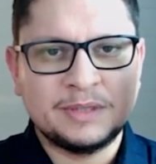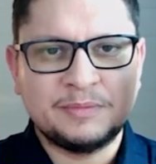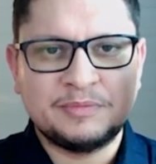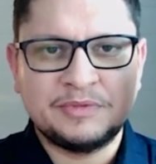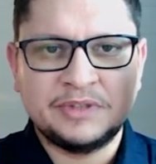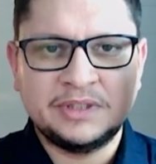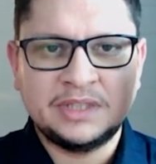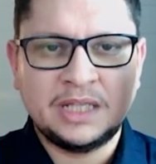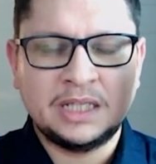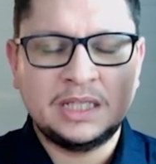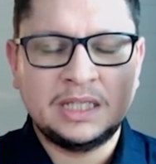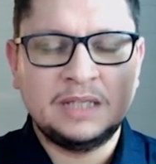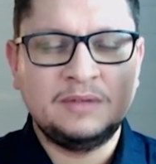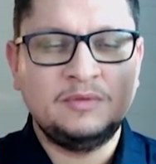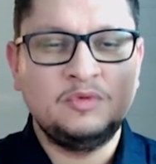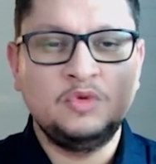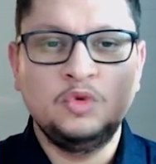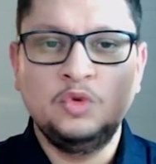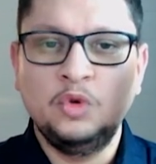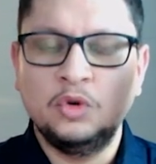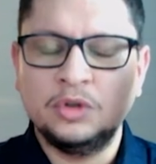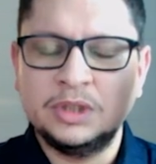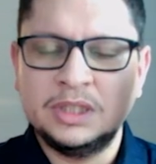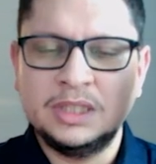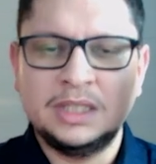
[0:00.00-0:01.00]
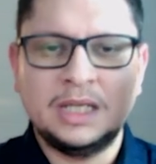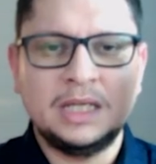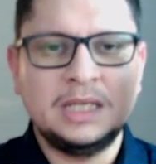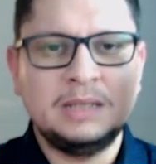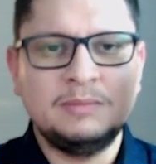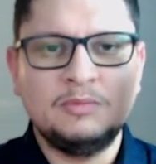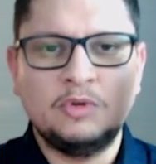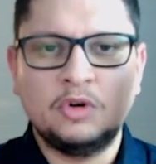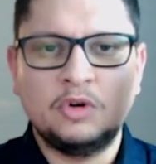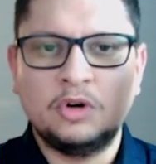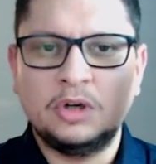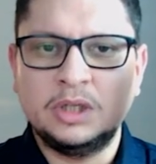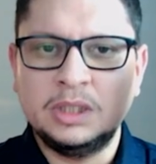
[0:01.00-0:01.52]
representative. You don't need
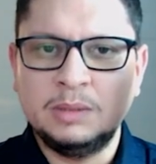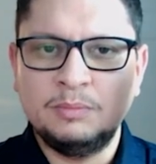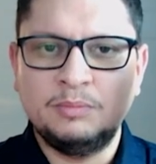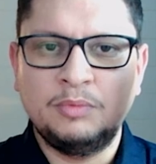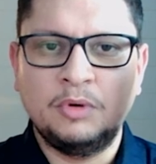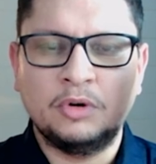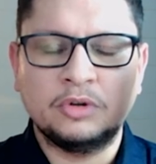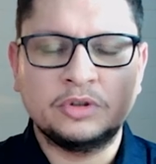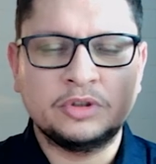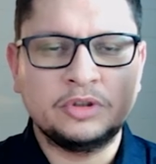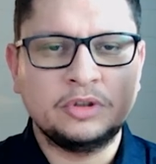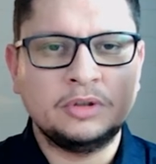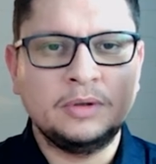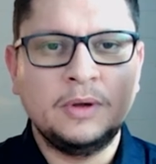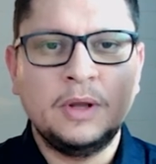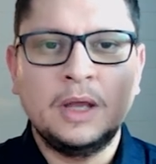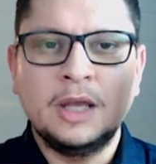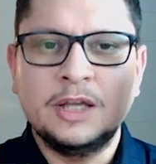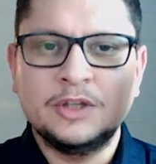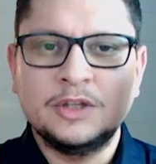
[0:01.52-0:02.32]
anymore an importer.